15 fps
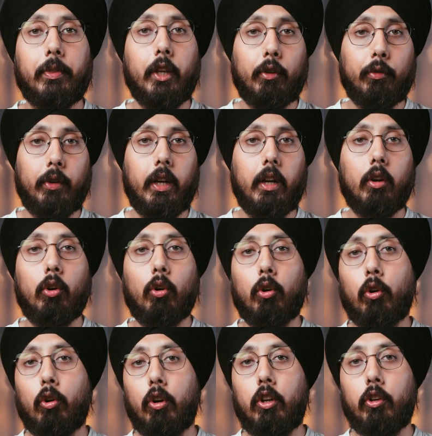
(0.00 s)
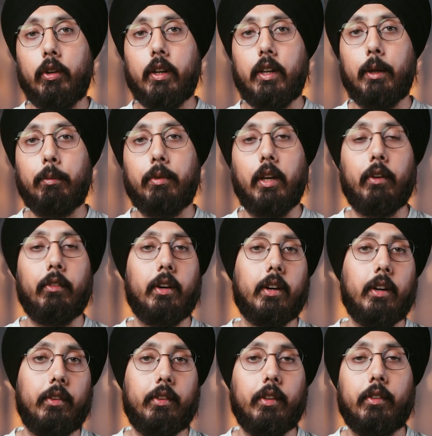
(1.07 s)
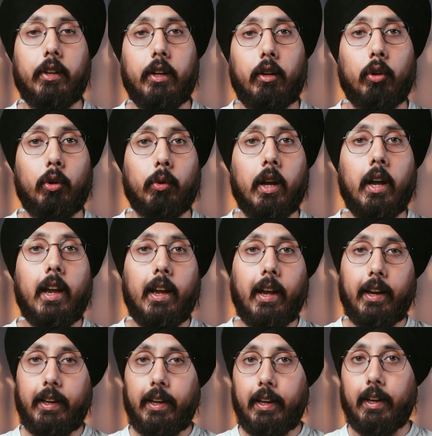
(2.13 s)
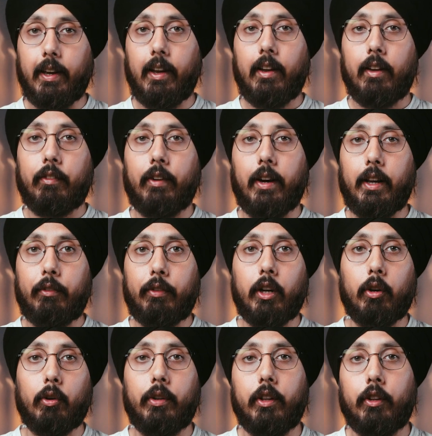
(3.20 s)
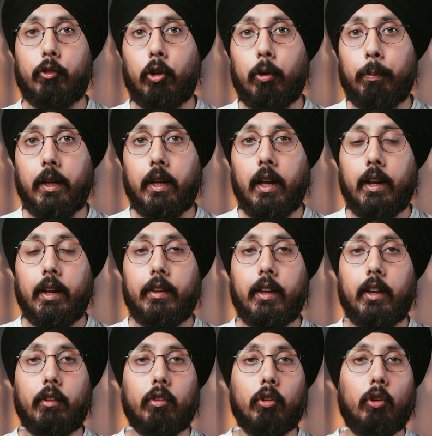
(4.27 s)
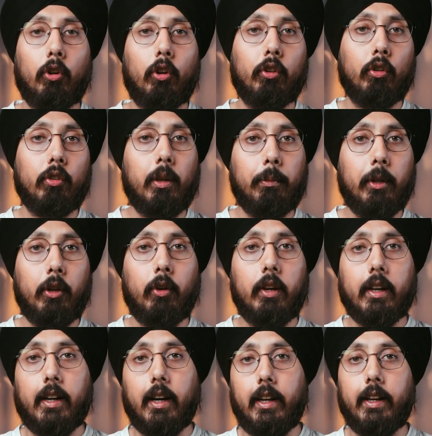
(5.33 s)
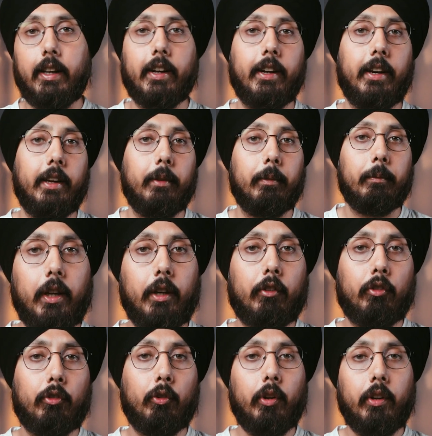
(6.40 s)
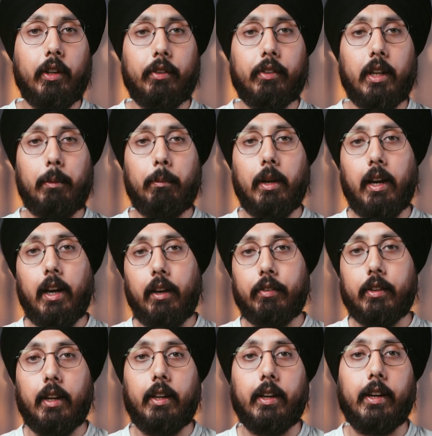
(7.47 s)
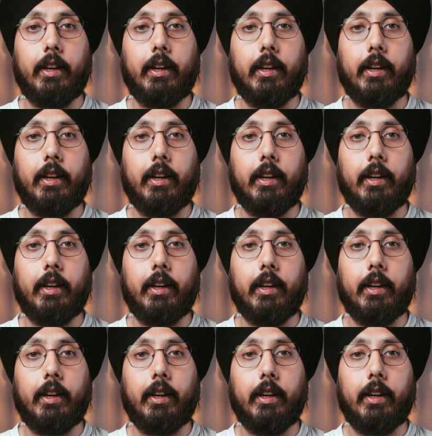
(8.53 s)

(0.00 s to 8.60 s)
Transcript: This way, all your clips have a consistent look. And hey, while we are on this topic, there's also something called color grading. It's not the same as color